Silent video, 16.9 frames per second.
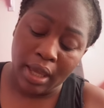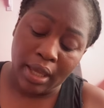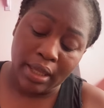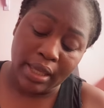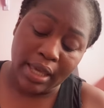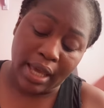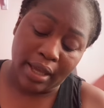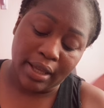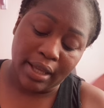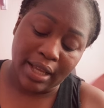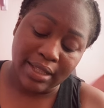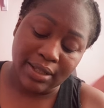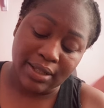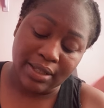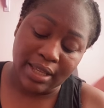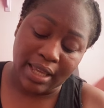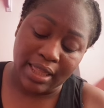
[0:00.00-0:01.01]
Yeah, as I
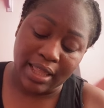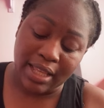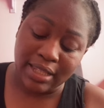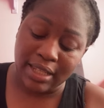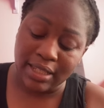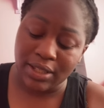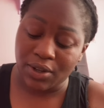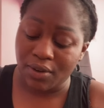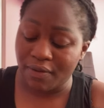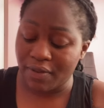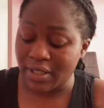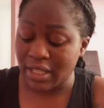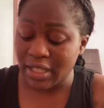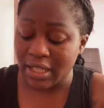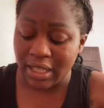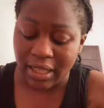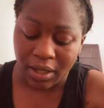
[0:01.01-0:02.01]
was saying, that's just a
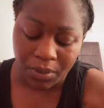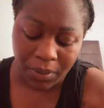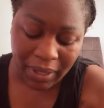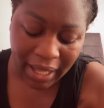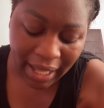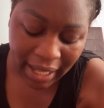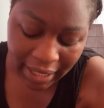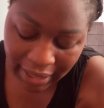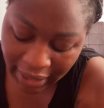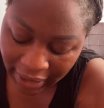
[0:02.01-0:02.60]
conversation that we had.